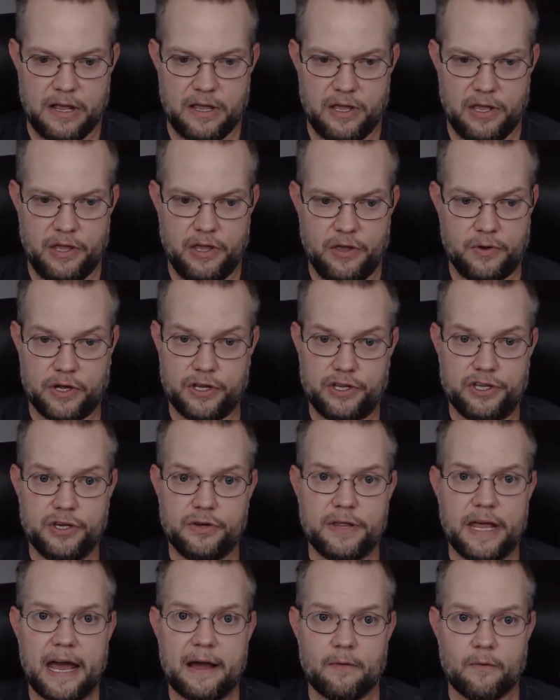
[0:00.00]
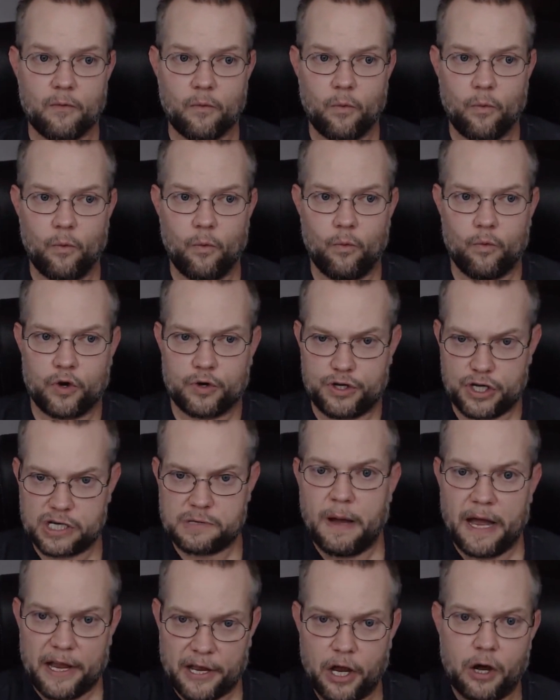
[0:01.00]
you could do that just
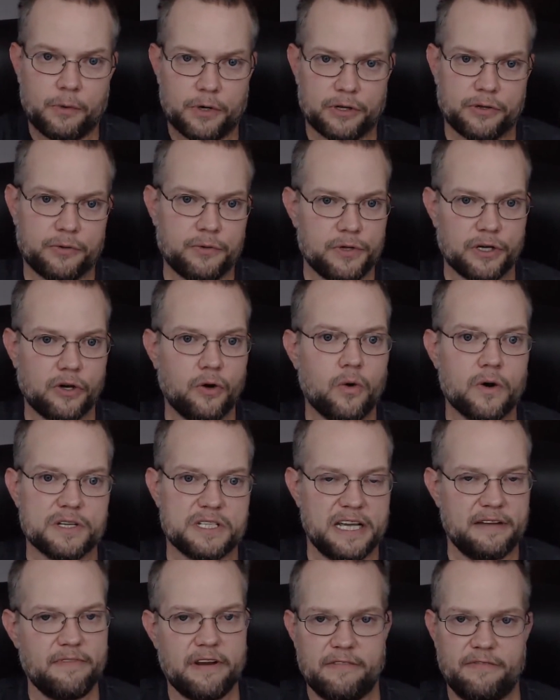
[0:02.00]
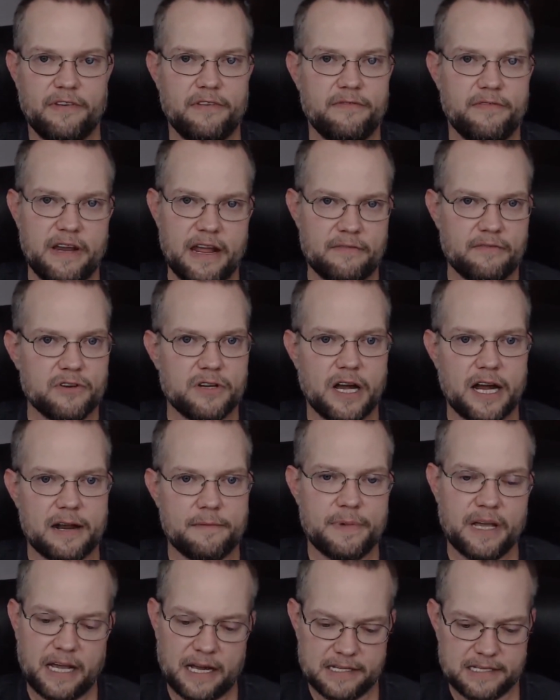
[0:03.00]
by going through the course, even if you've never done it,
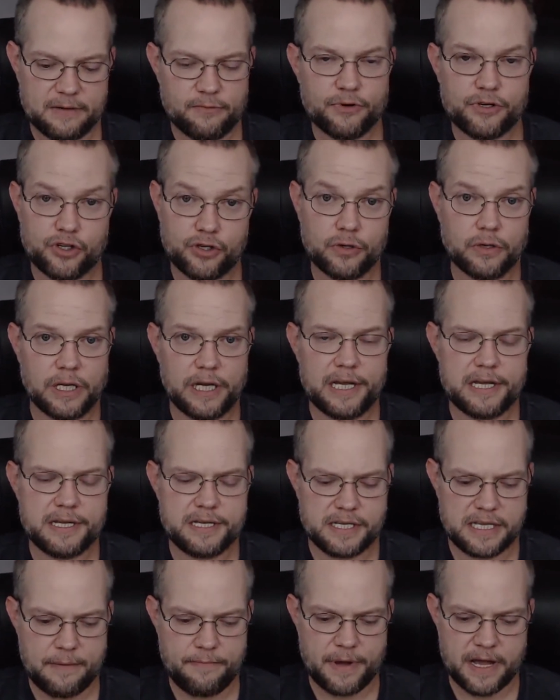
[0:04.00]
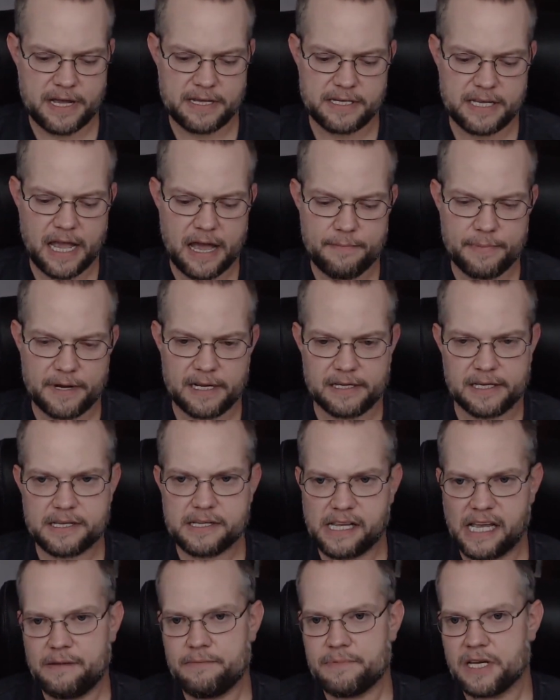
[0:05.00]
because it truly is step by step. And at the
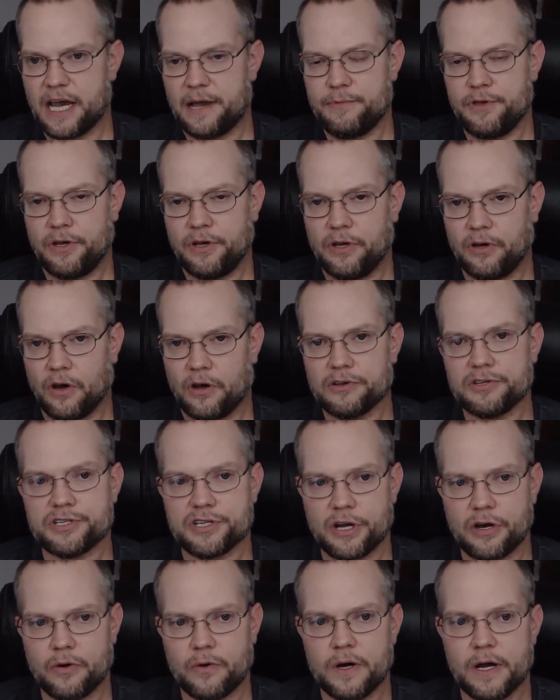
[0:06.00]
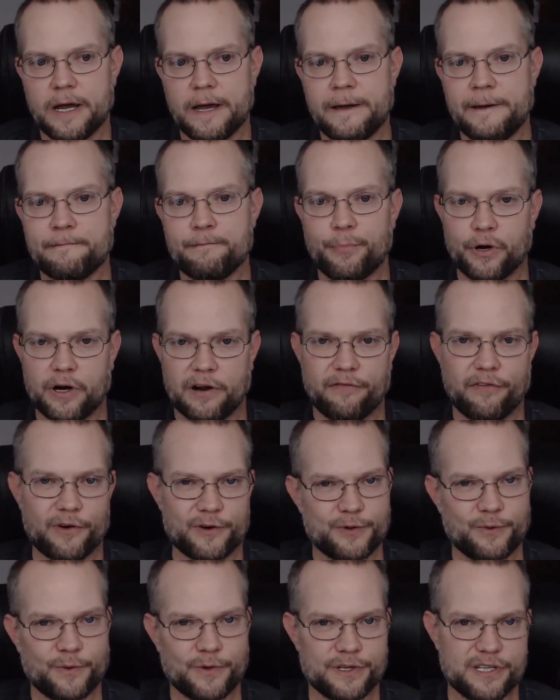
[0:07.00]
same time, you could also put a
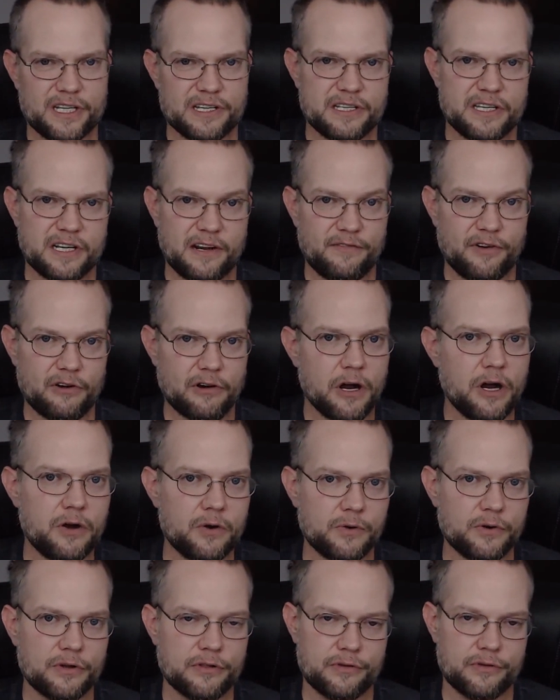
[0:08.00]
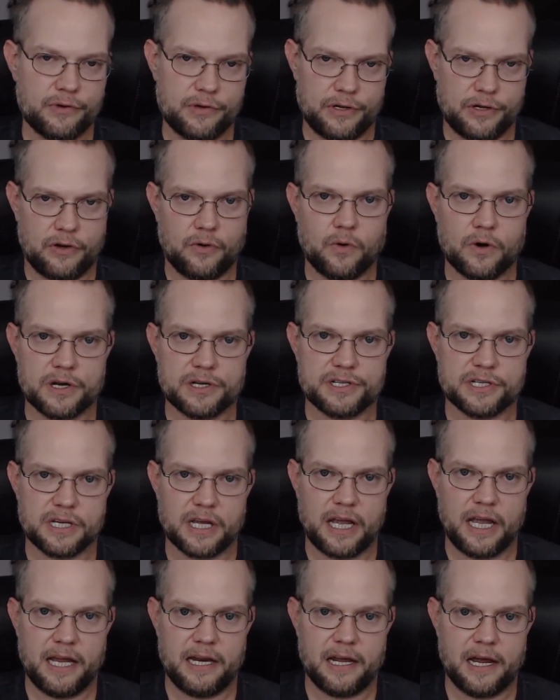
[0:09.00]
virtual assistant of your own through the course.
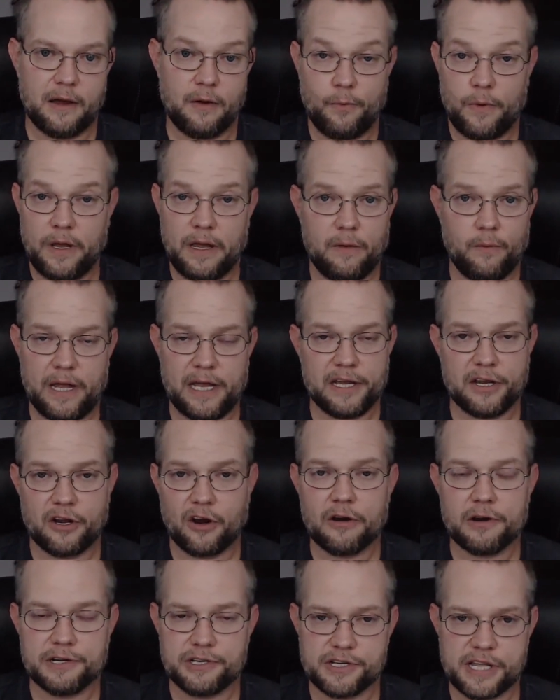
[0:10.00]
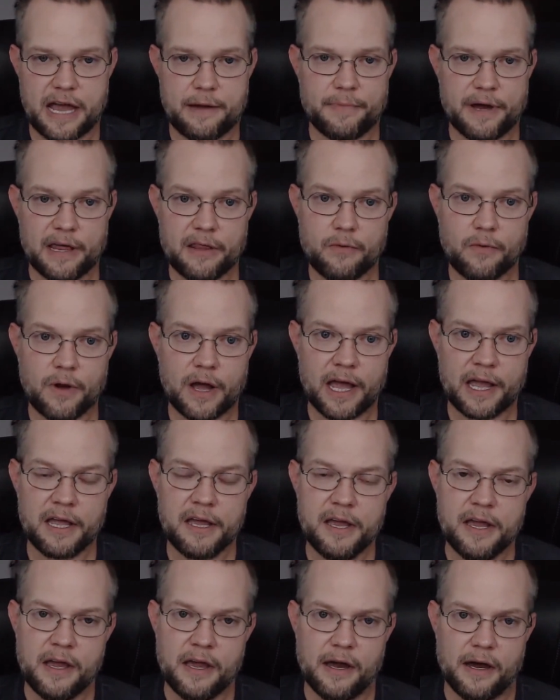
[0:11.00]
And we encourage that, by the way.
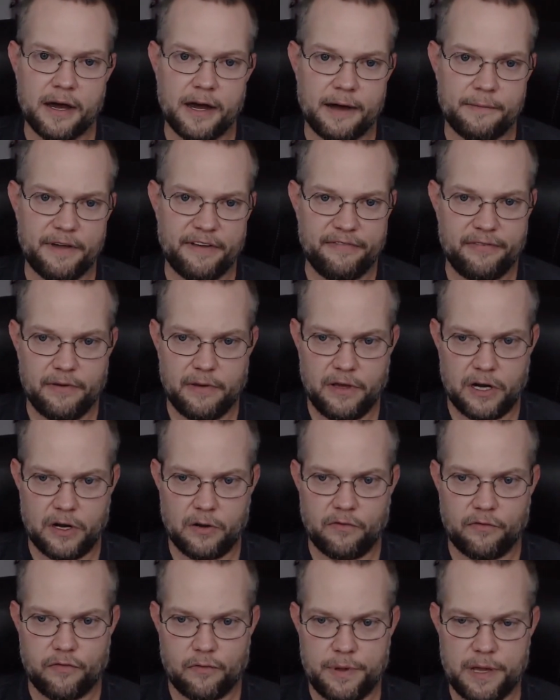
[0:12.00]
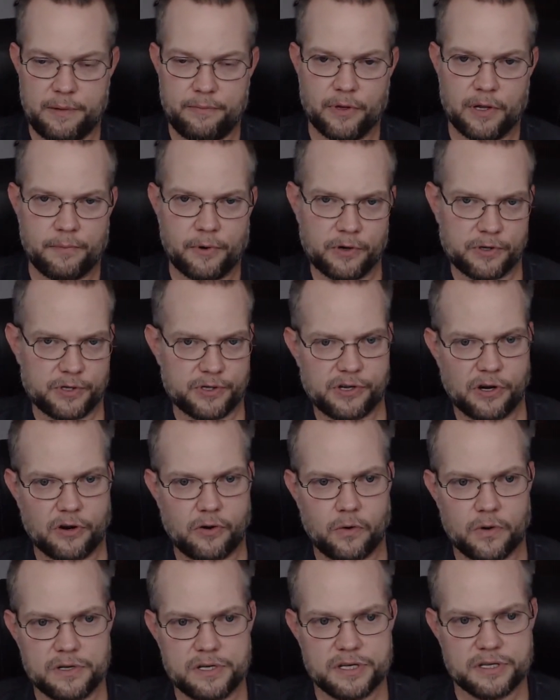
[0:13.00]
If for people that purchase our
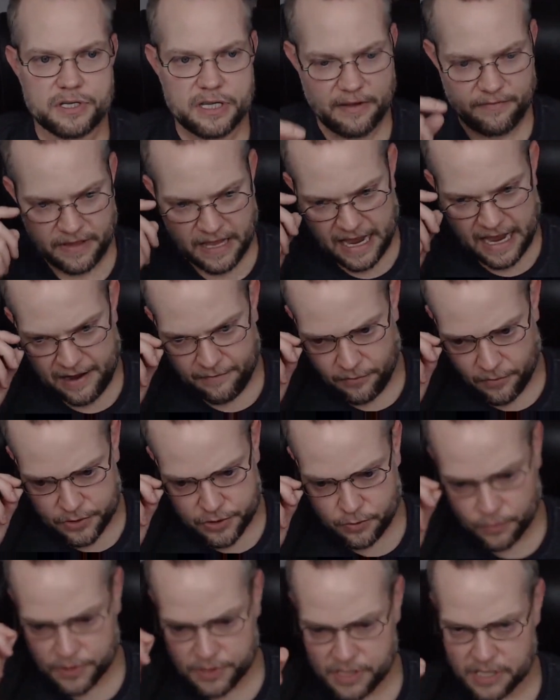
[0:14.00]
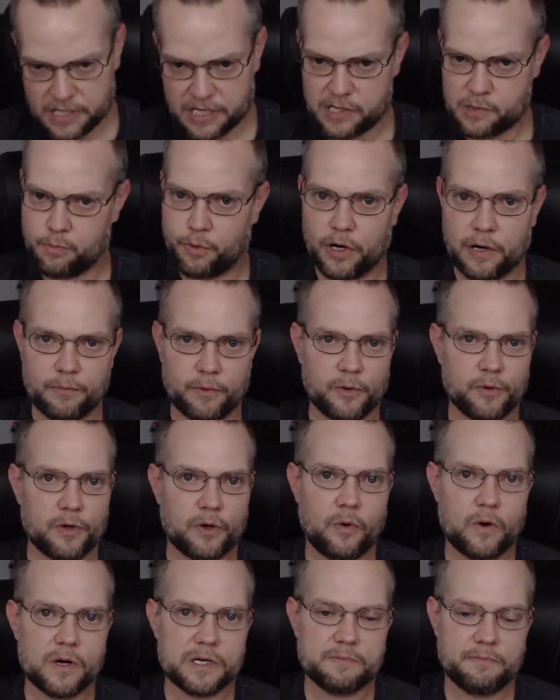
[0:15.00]
courses, if they have virtual assistants, put them through the
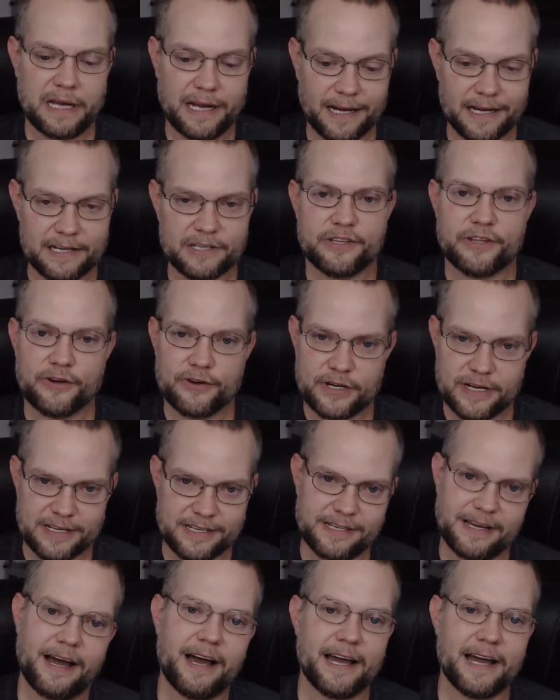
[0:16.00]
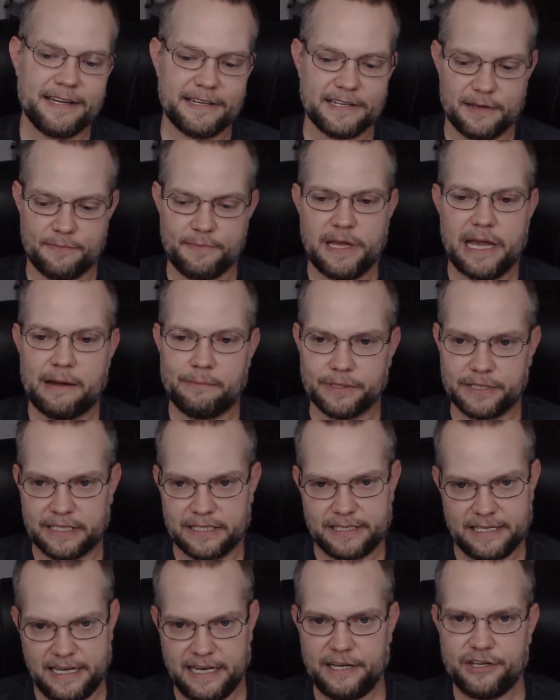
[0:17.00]
course, because they're designed to be able to
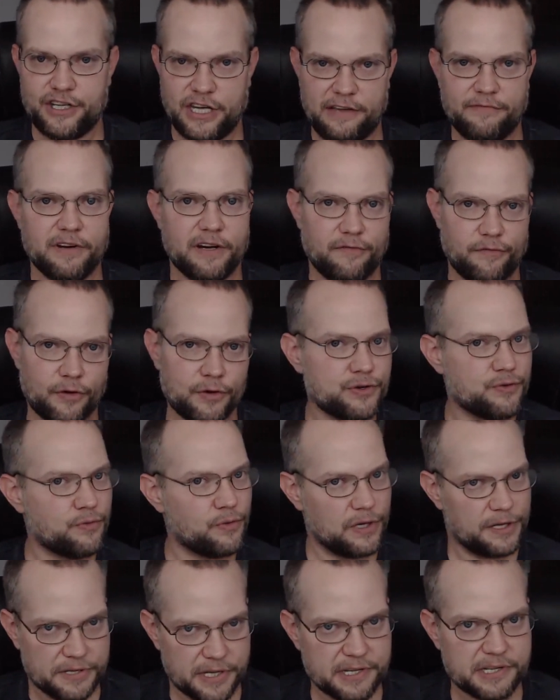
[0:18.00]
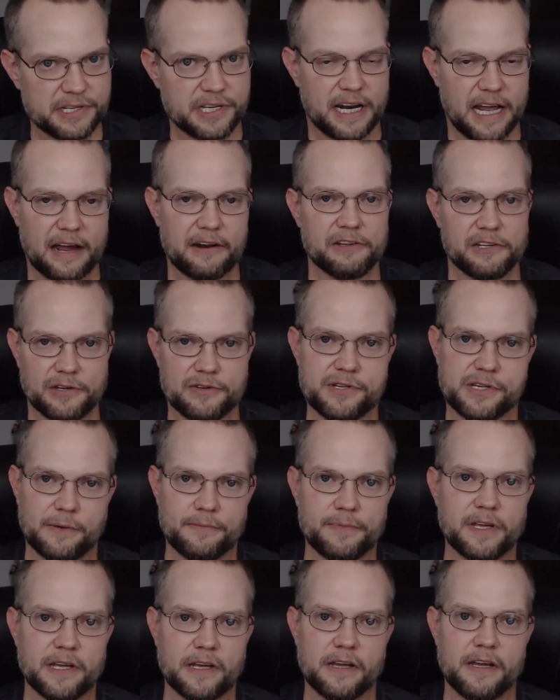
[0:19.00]
teach even a virtual assistant how to do
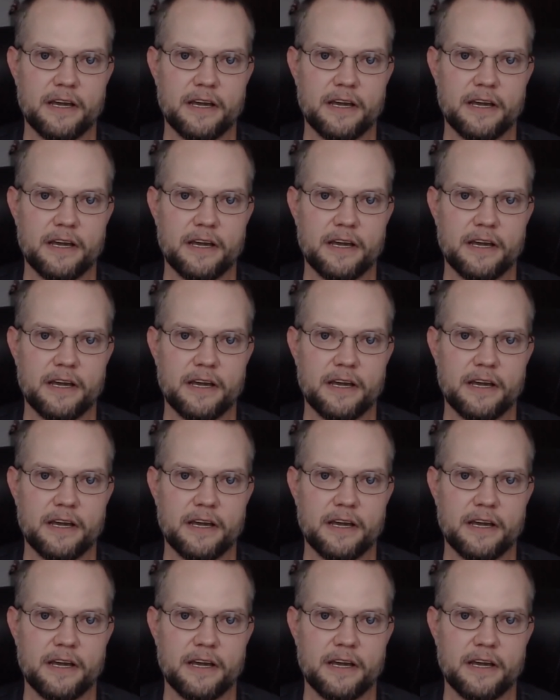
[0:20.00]
something.